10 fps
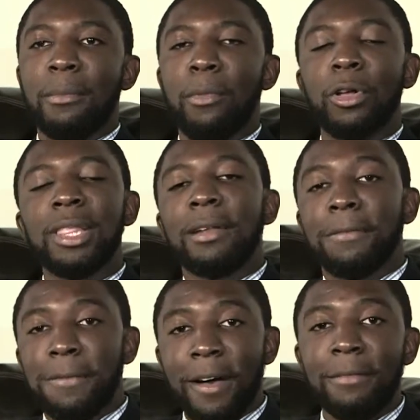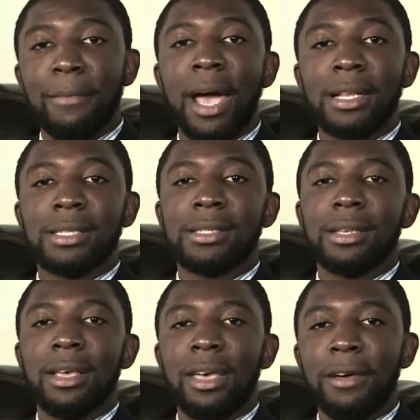more than 5 miles
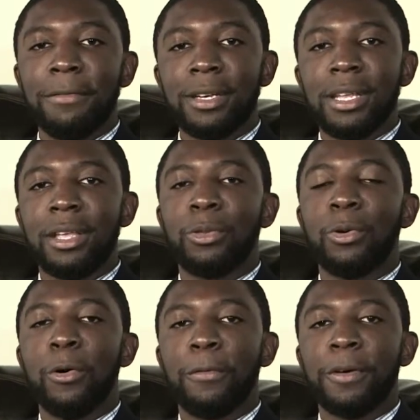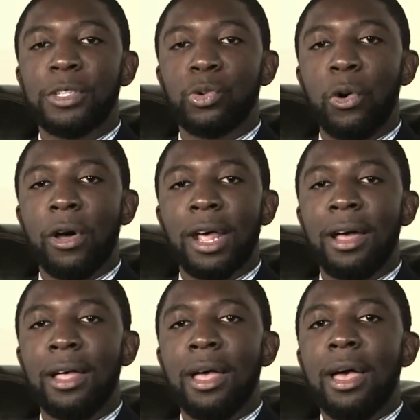every day to go fetch water.
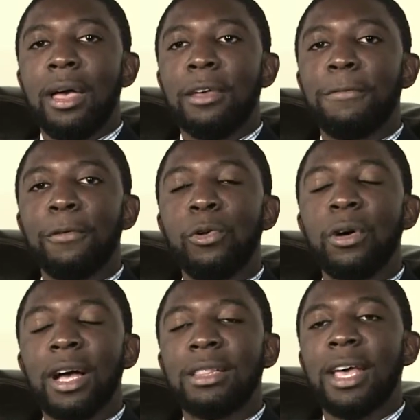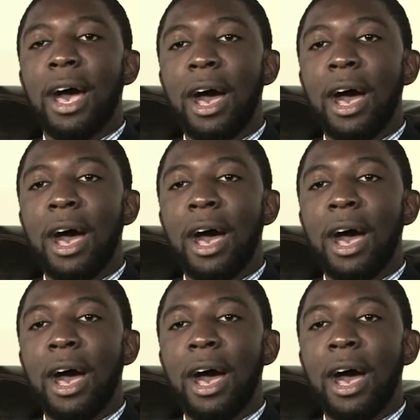If you look at their